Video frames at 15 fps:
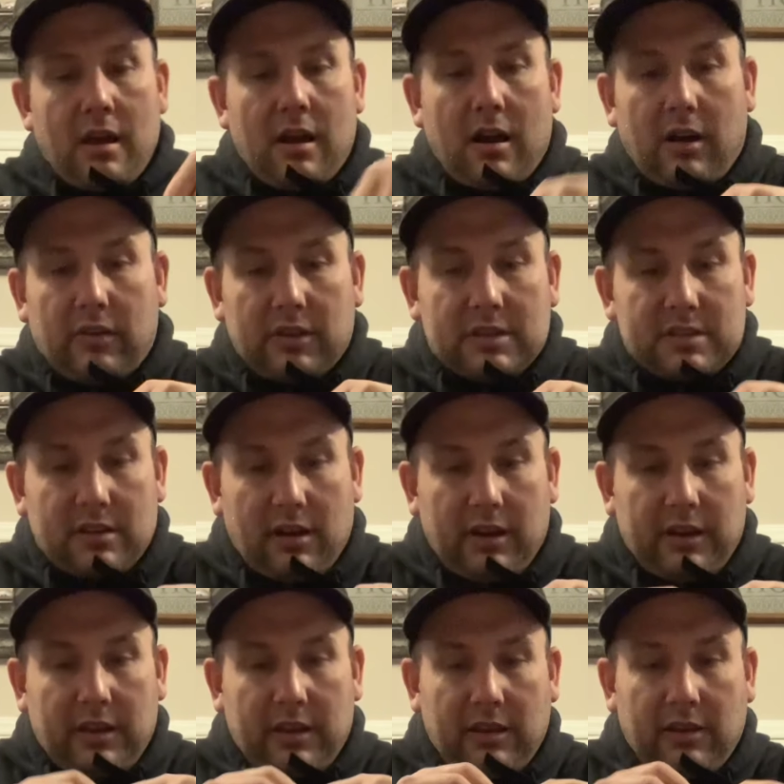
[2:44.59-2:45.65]
On the side
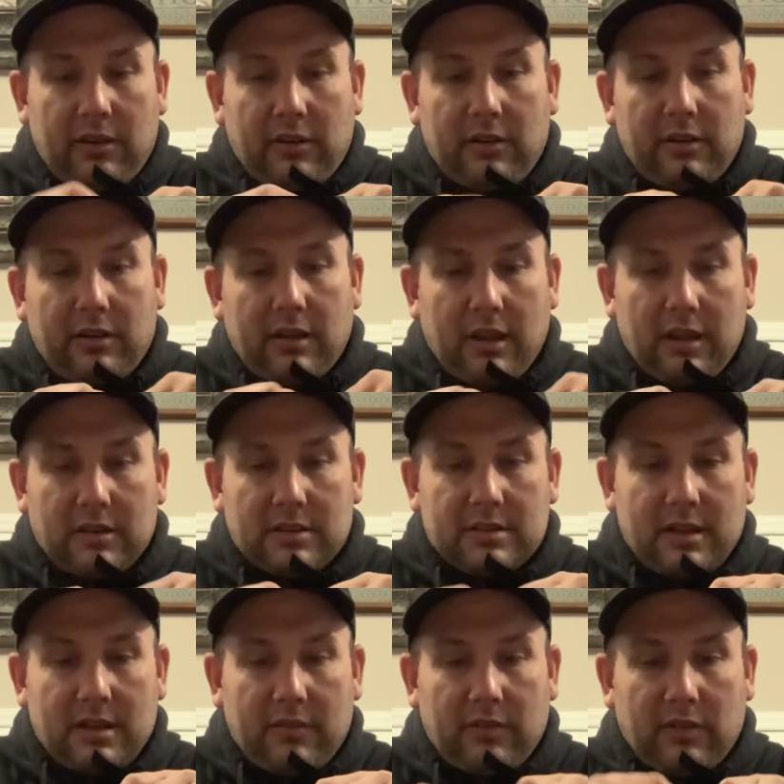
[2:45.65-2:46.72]
here, I just
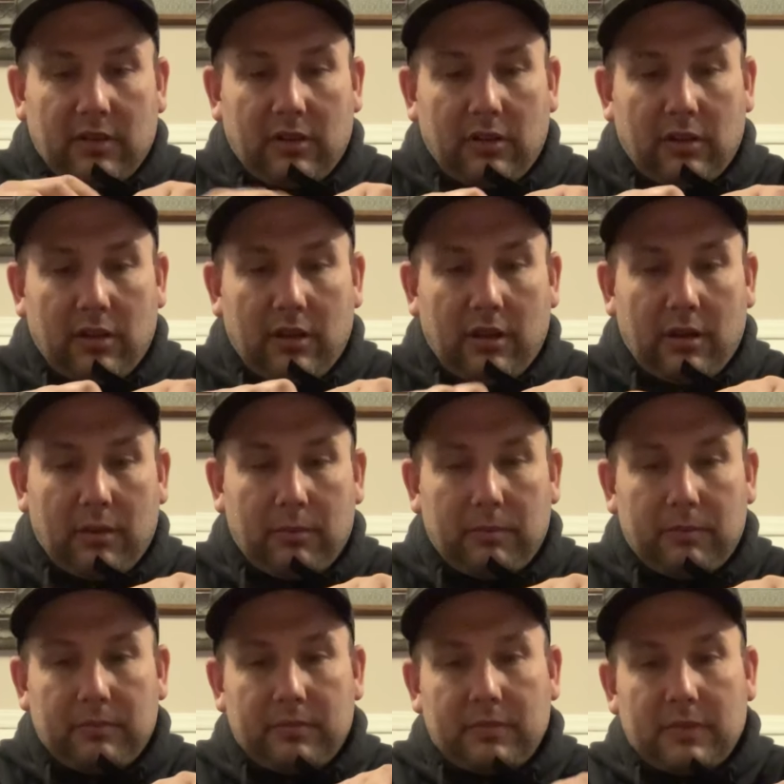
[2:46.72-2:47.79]
have a little um,
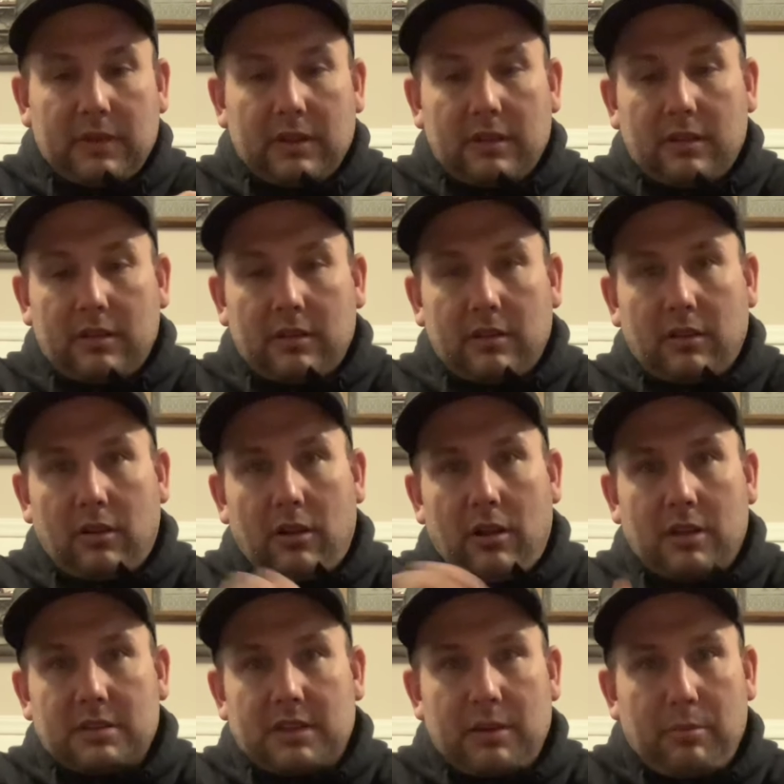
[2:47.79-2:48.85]
little
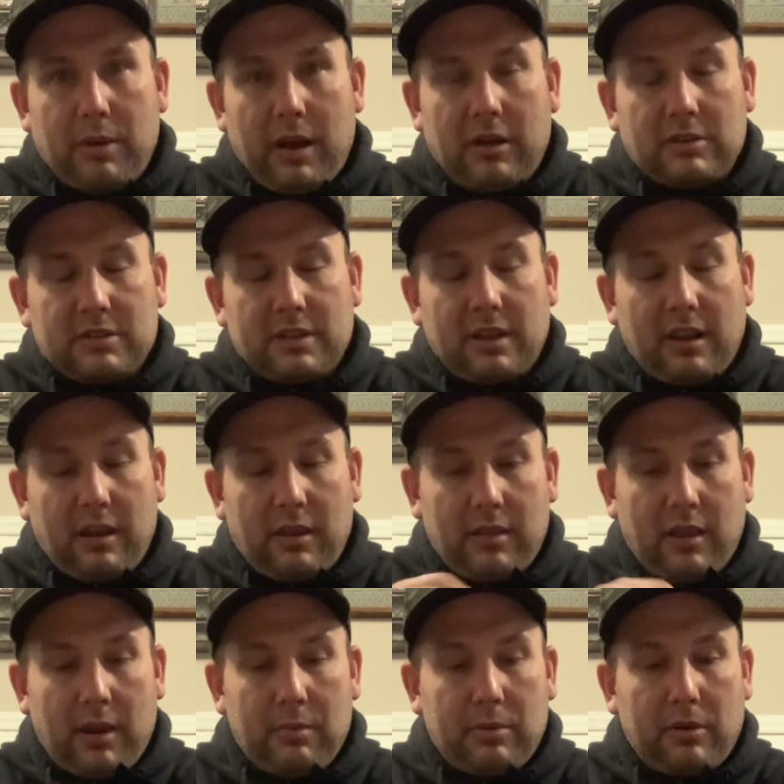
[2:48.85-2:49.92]
husky pouch that I, that
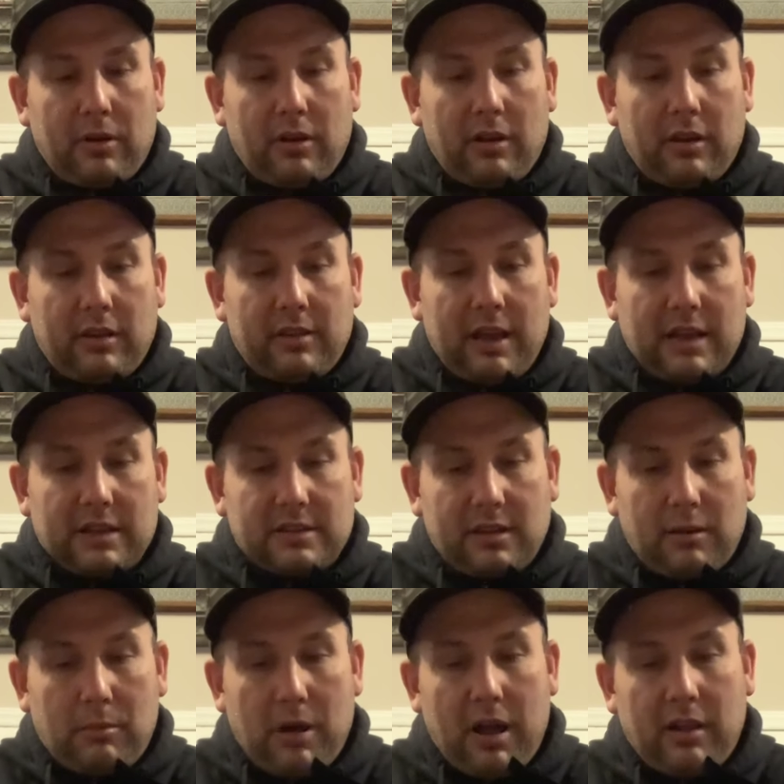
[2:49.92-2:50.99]
I put on attached to the
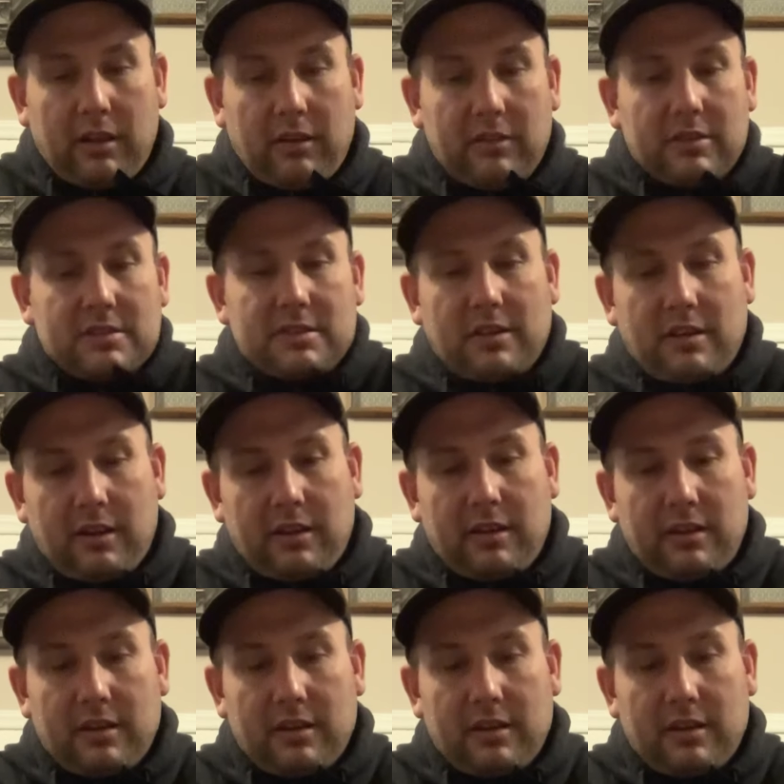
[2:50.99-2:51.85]
MOLLE on the side.